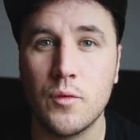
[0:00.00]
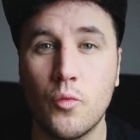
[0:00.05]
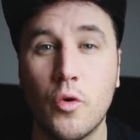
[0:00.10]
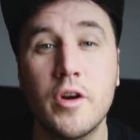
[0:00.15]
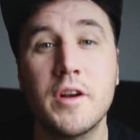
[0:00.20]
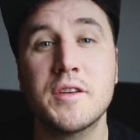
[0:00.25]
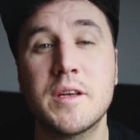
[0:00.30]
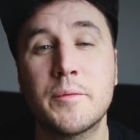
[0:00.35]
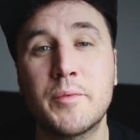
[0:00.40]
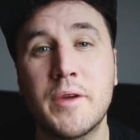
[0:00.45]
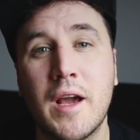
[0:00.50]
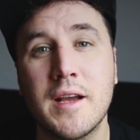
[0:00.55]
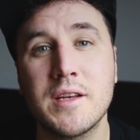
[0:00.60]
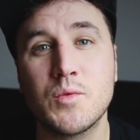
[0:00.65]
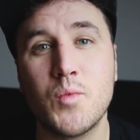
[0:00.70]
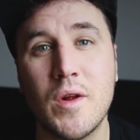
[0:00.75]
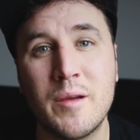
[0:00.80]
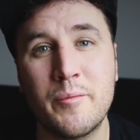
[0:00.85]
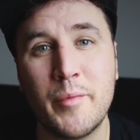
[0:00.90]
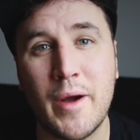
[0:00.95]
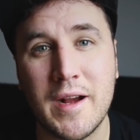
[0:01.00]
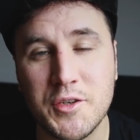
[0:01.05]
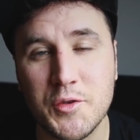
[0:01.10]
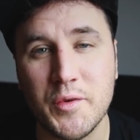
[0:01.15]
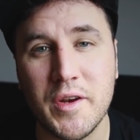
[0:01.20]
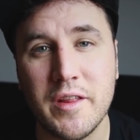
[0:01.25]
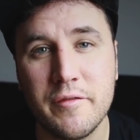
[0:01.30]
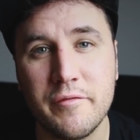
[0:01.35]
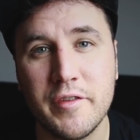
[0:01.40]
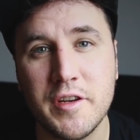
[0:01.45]
What is up, guys? Welcome back to
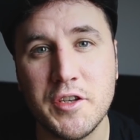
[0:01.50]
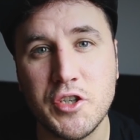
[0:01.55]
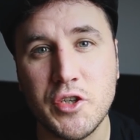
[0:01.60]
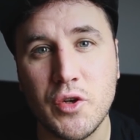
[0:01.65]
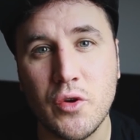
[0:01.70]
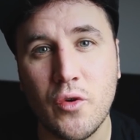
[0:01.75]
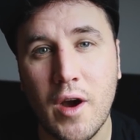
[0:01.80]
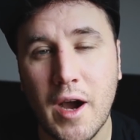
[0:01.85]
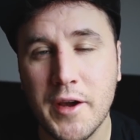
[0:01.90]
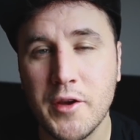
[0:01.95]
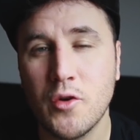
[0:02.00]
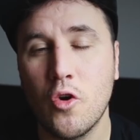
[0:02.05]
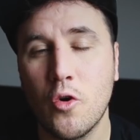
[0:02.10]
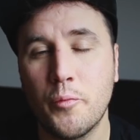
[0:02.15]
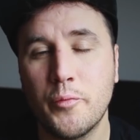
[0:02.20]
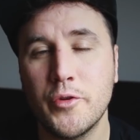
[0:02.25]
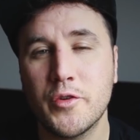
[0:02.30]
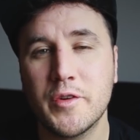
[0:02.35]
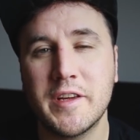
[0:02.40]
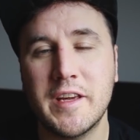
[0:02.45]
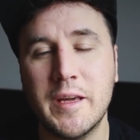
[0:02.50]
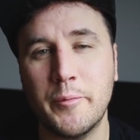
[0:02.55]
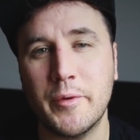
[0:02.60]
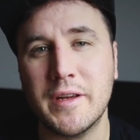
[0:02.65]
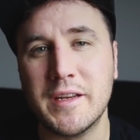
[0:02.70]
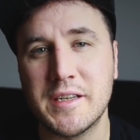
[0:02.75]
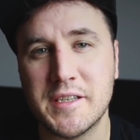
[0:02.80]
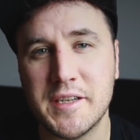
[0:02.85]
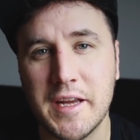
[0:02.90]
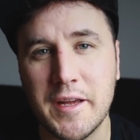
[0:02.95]
another video. I hope you're
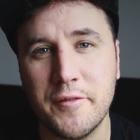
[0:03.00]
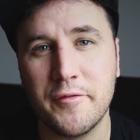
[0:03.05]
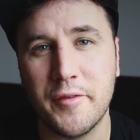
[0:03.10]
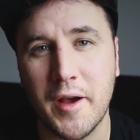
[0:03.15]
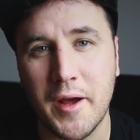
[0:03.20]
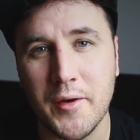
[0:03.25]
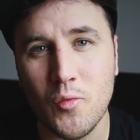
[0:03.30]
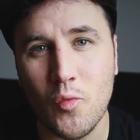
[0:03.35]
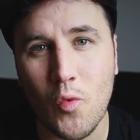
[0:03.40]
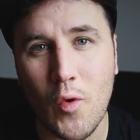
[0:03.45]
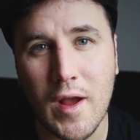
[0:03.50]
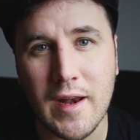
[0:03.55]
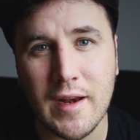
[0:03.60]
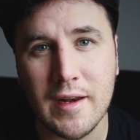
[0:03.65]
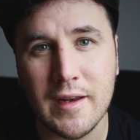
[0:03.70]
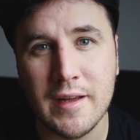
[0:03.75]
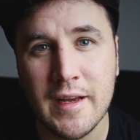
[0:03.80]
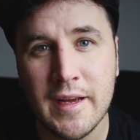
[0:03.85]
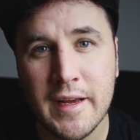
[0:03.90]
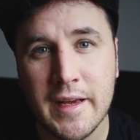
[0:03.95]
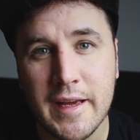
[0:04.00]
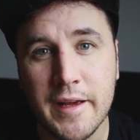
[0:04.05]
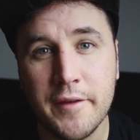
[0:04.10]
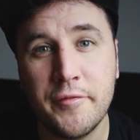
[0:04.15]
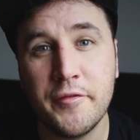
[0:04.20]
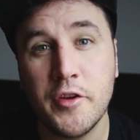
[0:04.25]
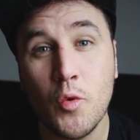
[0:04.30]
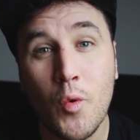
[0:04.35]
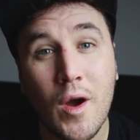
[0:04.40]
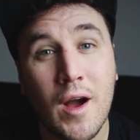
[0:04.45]
keeping safe and well.
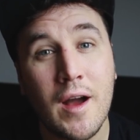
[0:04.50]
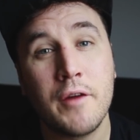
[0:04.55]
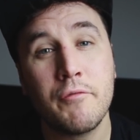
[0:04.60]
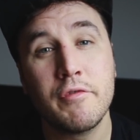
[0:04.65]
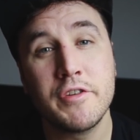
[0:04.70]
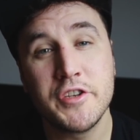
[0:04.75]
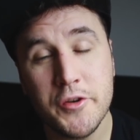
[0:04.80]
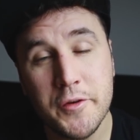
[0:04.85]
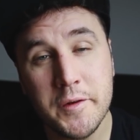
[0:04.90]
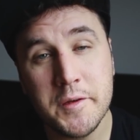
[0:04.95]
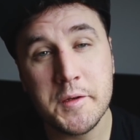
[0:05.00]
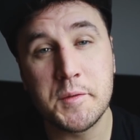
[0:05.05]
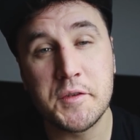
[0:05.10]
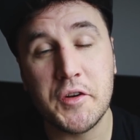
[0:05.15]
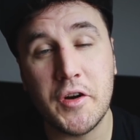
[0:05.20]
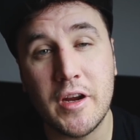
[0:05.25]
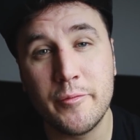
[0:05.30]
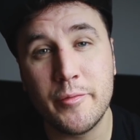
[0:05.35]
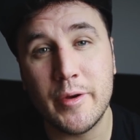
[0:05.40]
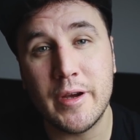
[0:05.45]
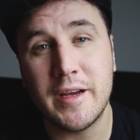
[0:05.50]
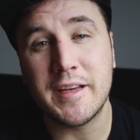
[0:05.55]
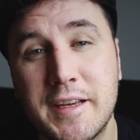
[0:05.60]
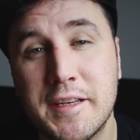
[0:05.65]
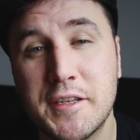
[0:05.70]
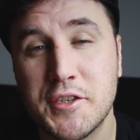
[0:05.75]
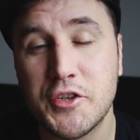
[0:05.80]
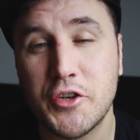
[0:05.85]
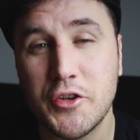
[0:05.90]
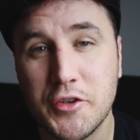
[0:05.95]
If you are a returning subscriber,
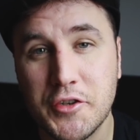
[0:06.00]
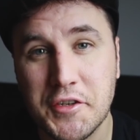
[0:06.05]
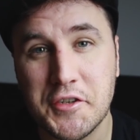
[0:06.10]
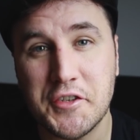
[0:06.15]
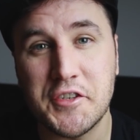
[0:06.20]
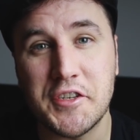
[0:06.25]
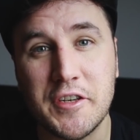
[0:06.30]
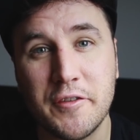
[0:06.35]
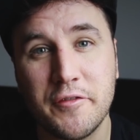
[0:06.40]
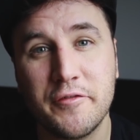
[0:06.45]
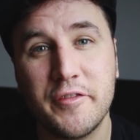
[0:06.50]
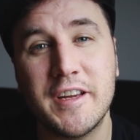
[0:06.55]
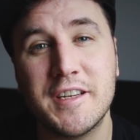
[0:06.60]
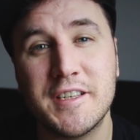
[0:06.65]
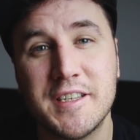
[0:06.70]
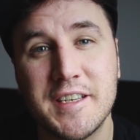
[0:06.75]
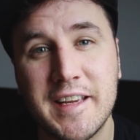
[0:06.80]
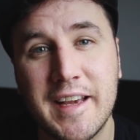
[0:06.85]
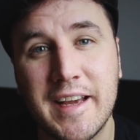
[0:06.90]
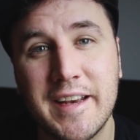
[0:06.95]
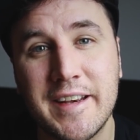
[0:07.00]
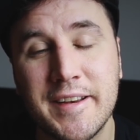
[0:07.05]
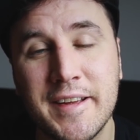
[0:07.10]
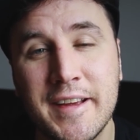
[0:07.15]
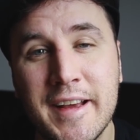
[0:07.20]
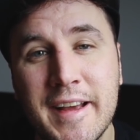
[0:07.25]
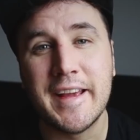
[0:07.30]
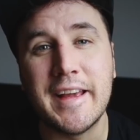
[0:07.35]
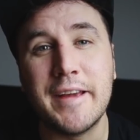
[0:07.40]
it's good to see your face again.